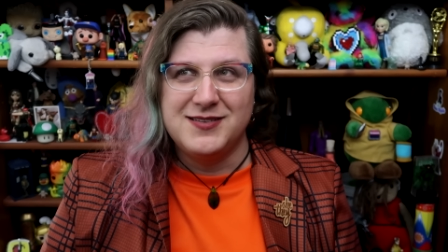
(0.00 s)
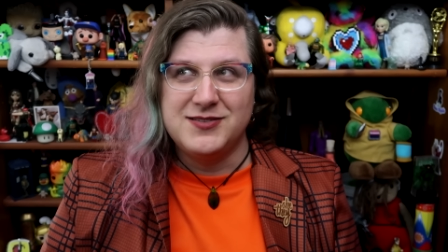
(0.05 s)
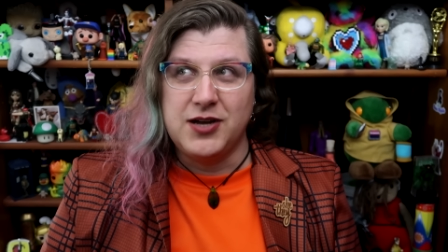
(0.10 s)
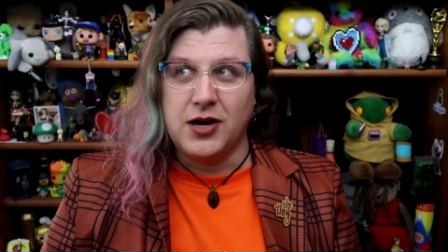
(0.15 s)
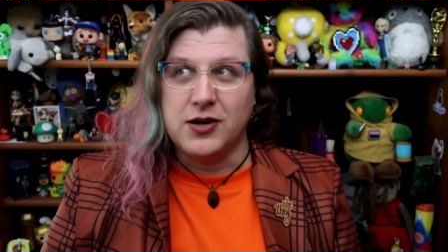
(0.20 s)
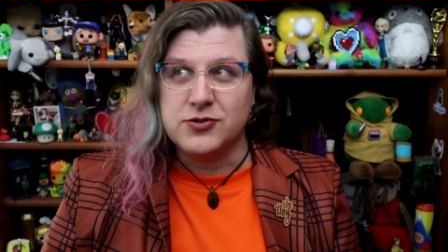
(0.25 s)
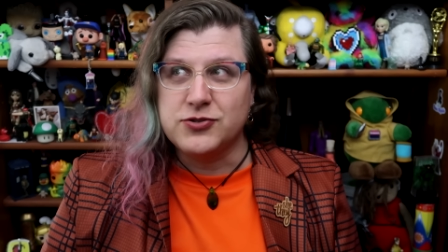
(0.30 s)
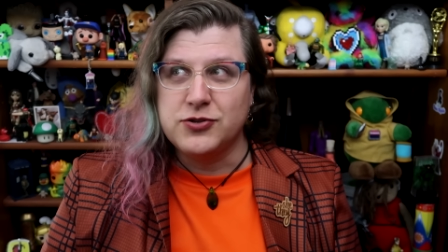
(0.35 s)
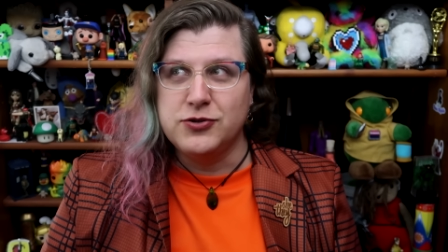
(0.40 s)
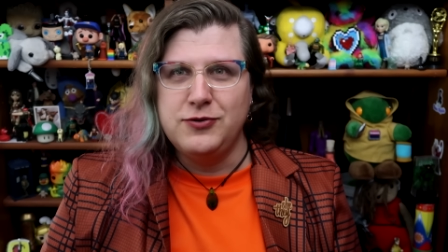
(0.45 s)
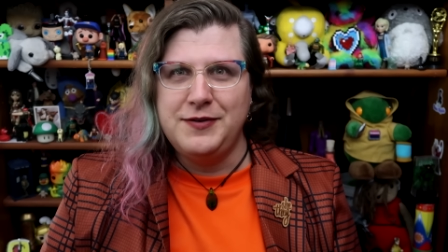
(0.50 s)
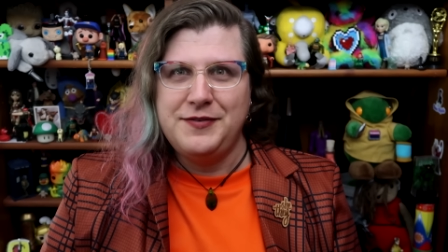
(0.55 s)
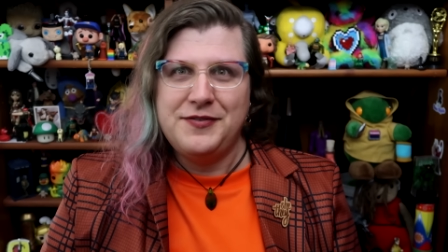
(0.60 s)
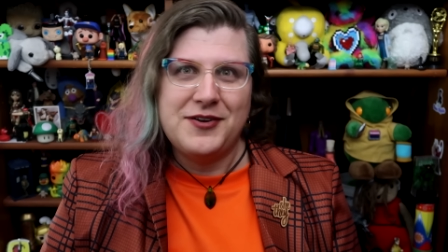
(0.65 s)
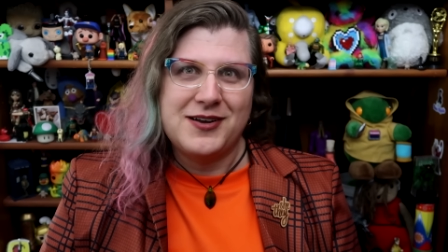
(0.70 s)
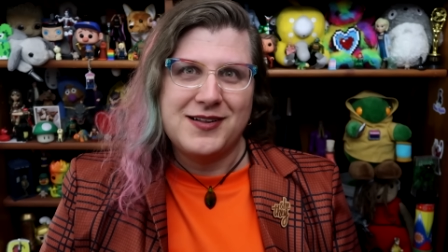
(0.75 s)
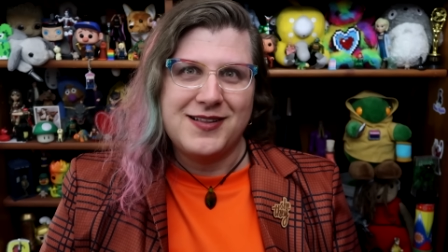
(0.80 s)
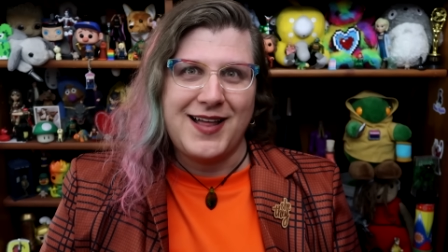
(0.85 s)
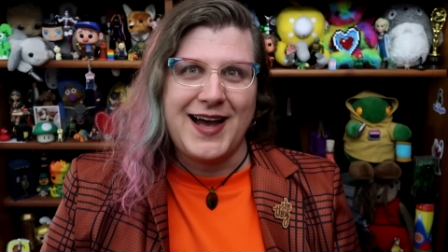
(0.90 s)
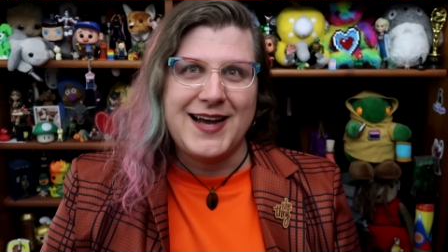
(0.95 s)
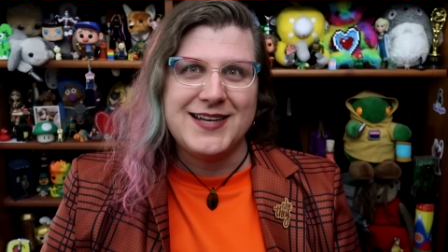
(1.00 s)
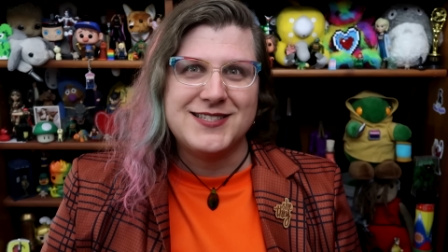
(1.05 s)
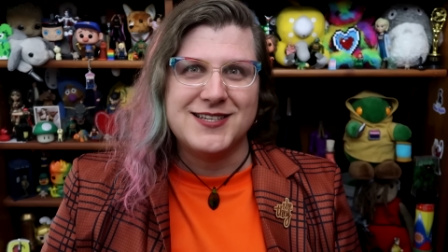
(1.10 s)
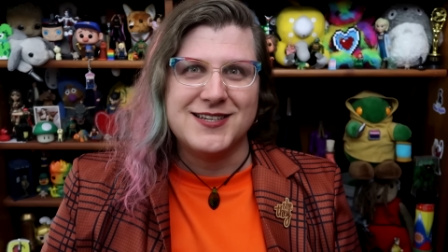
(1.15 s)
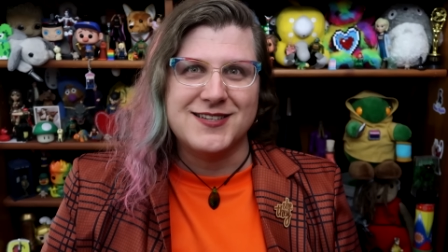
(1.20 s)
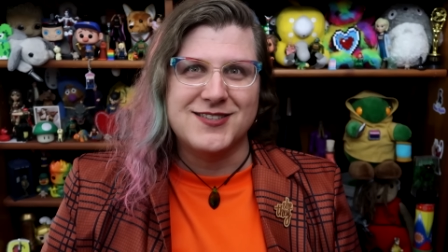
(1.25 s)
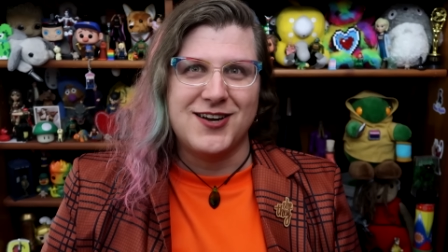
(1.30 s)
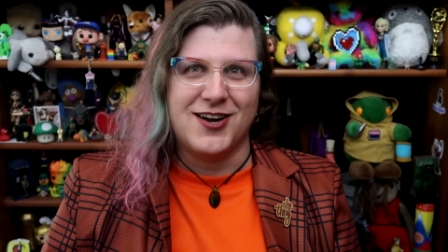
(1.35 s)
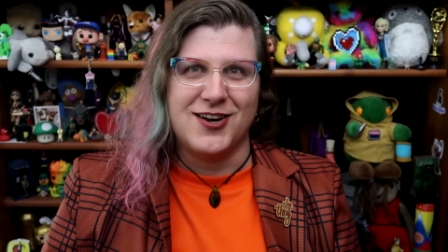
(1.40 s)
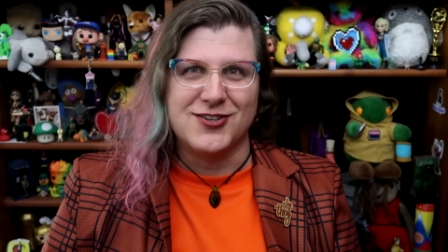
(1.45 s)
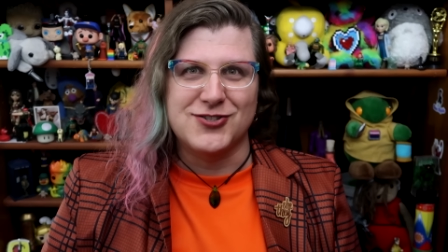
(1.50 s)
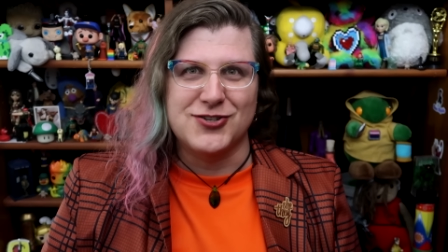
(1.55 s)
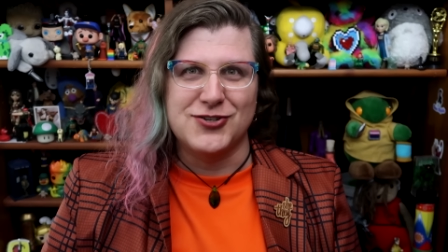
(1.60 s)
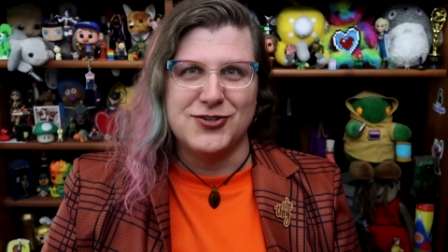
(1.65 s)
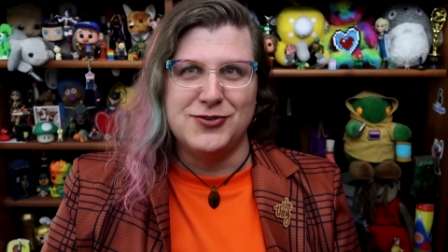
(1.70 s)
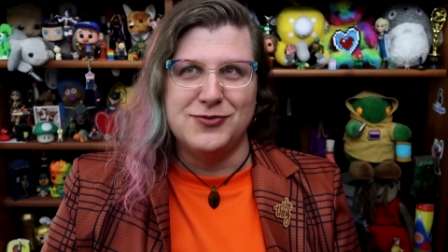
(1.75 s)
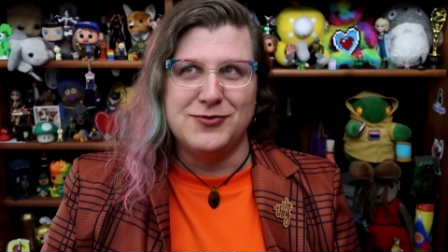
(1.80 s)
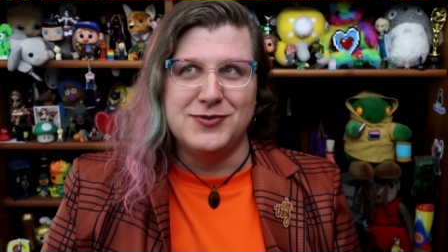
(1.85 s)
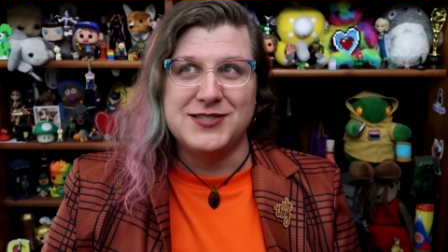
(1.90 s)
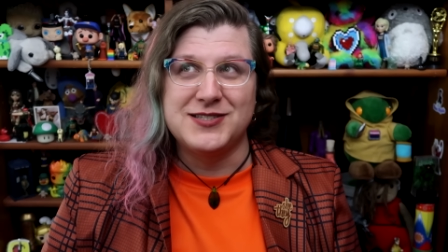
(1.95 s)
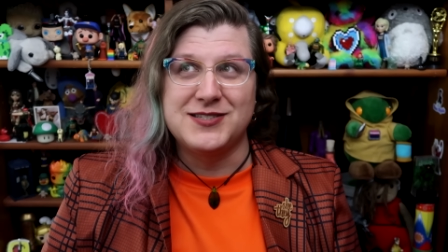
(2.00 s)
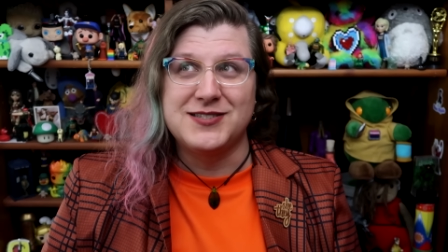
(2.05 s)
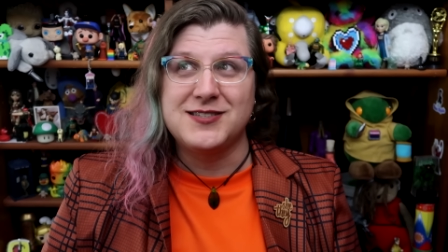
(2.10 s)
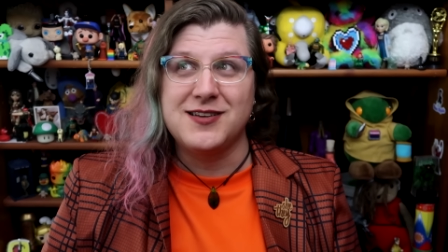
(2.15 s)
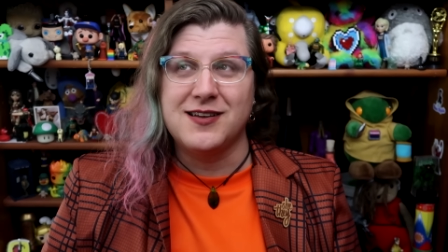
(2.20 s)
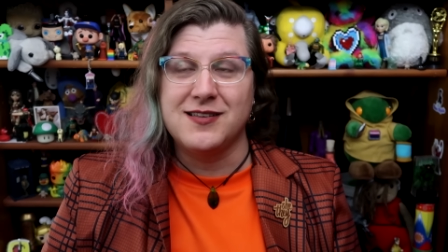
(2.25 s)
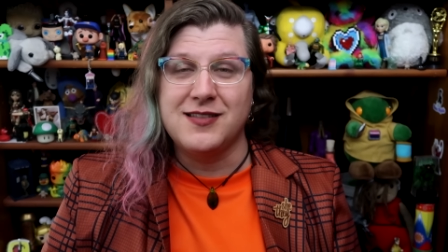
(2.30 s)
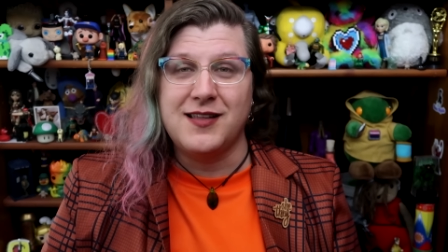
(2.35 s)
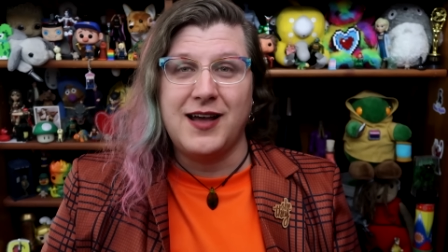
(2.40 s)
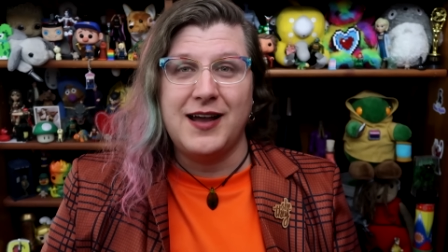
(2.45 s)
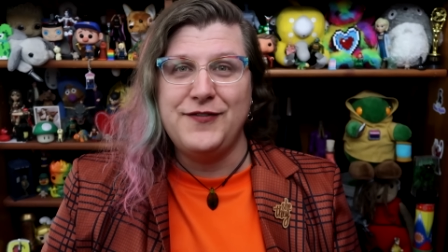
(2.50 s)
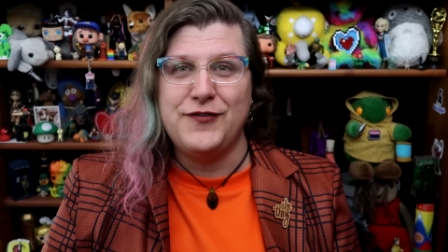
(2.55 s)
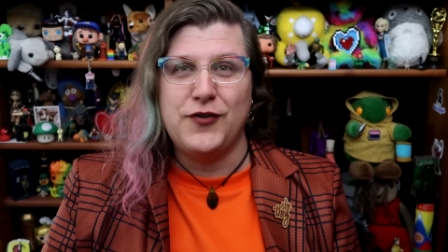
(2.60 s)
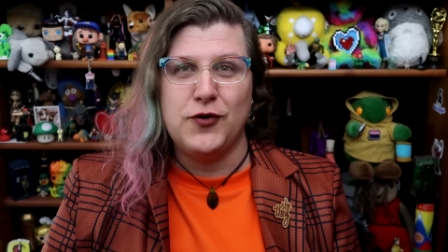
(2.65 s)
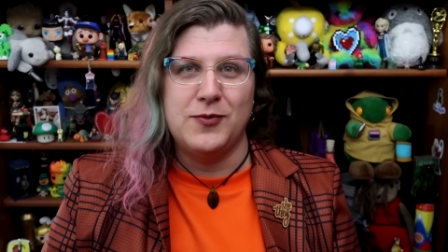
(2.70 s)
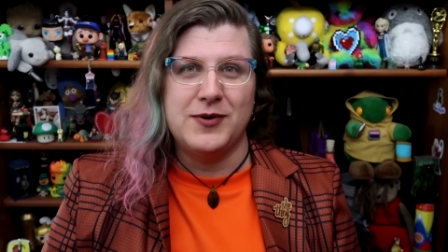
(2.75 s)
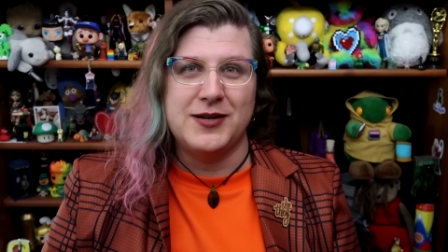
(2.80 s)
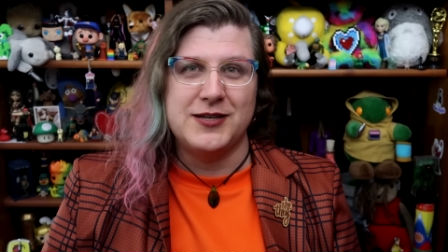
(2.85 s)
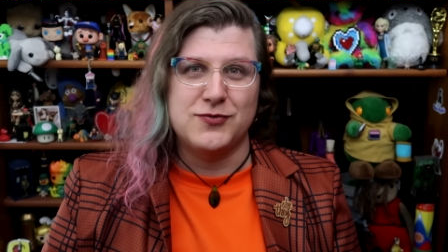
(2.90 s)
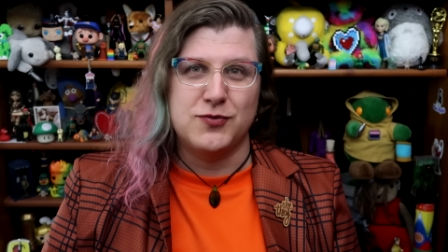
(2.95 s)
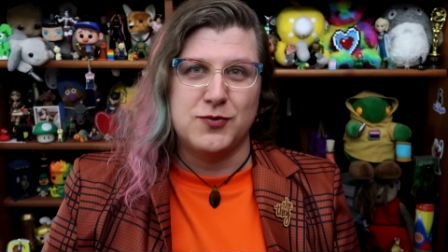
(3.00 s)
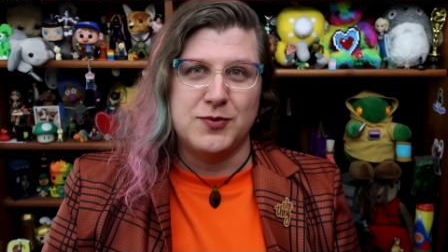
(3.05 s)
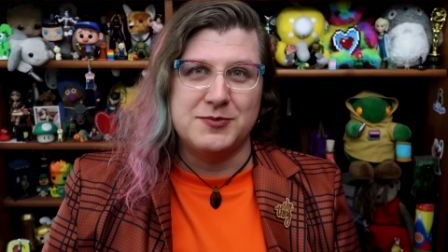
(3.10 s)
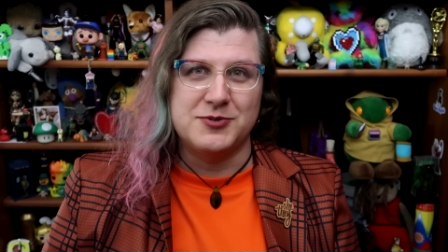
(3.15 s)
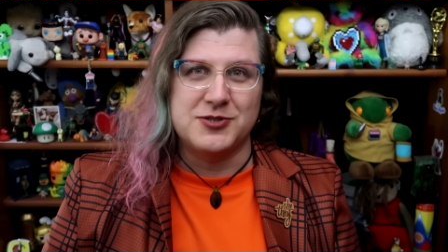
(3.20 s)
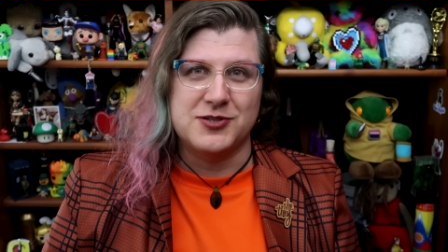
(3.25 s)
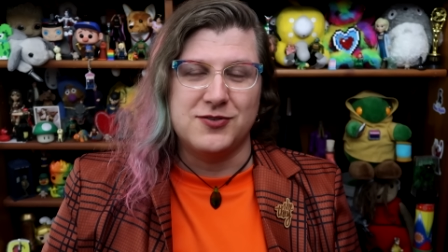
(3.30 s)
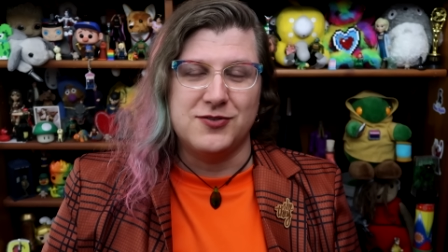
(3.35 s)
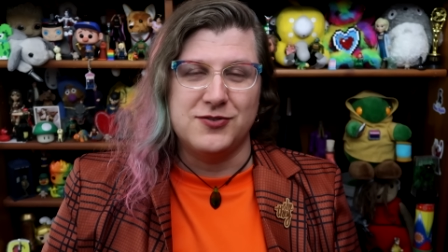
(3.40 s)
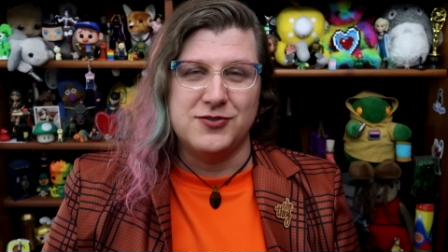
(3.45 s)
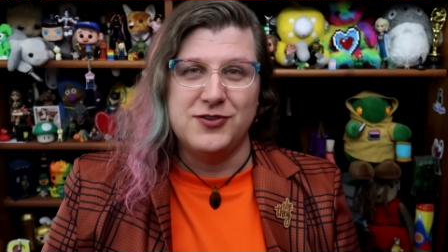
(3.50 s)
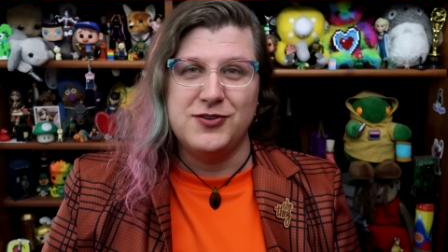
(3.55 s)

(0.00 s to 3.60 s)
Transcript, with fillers: Doctor Who, even classic Doctor Who, is delightful when it's whimsical.